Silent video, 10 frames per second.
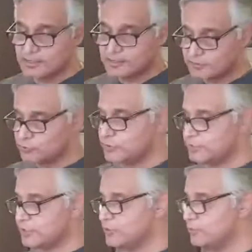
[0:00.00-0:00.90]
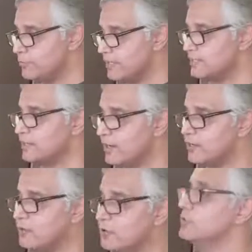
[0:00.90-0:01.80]
sweet potato breads are
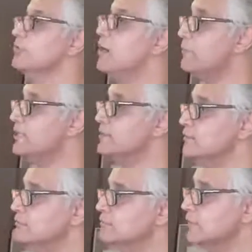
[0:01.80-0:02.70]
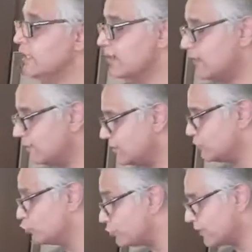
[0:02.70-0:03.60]
also amazing. They are healthy,
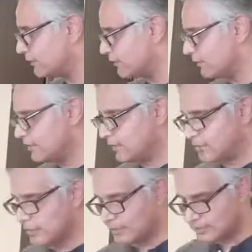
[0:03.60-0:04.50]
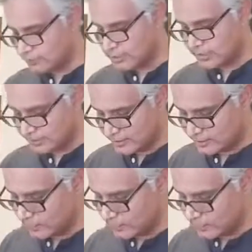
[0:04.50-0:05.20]
super healthy, and they work incredibly